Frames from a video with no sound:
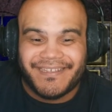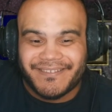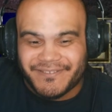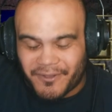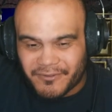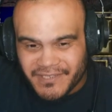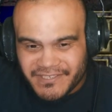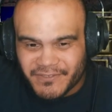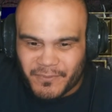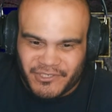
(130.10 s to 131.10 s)
So
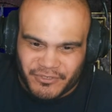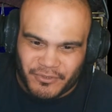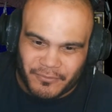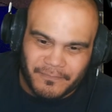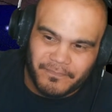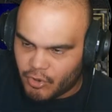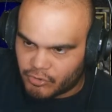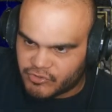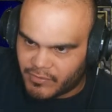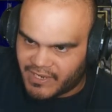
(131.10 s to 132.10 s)
this is what you do. You
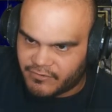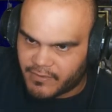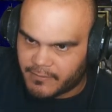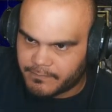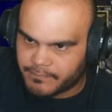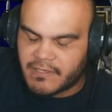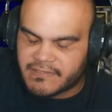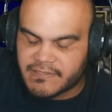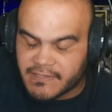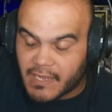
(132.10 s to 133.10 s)
go to Adria.
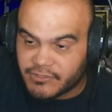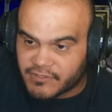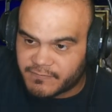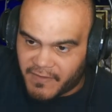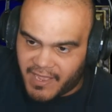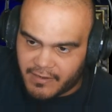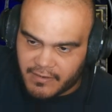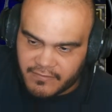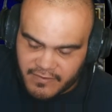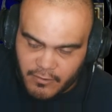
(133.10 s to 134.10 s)
This is not just valid
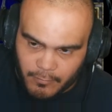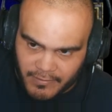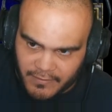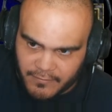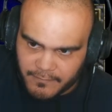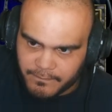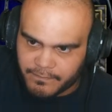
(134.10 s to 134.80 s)
in single player.